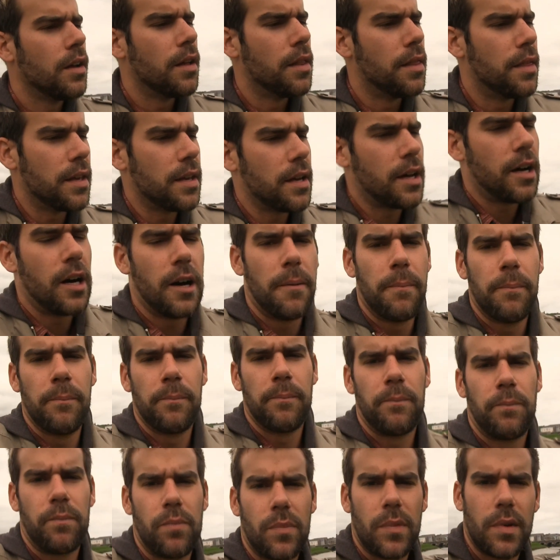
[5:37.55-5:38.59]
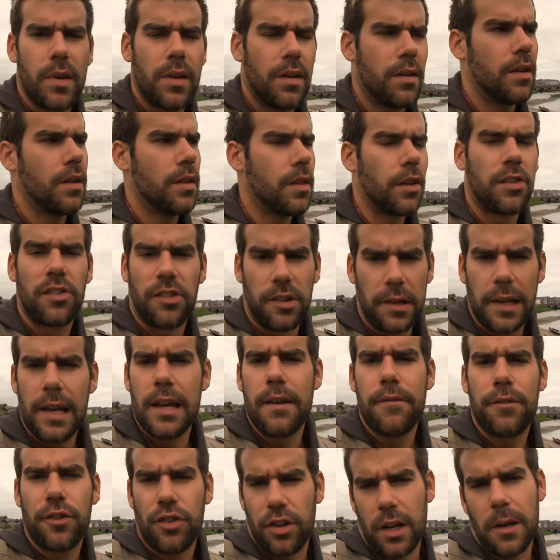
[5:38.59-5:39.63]
the
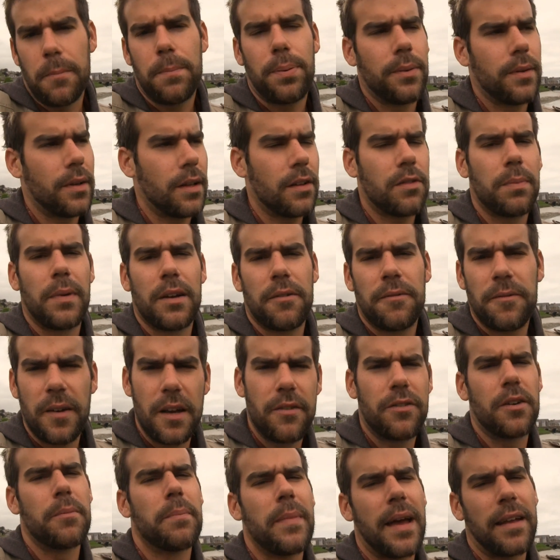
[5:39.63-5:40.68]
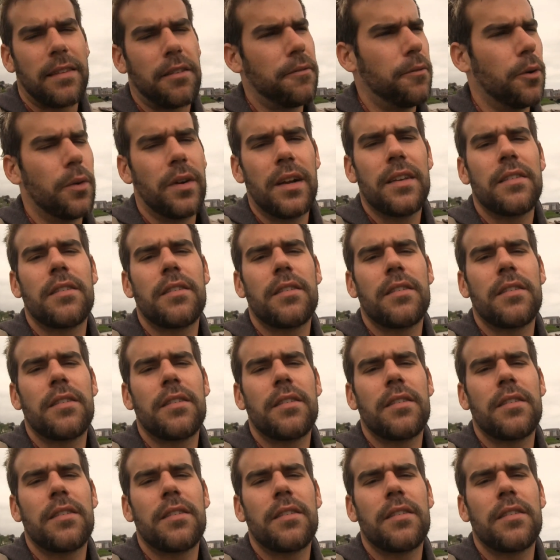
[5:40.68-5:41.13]
slave ship, that's my favorite metaphor.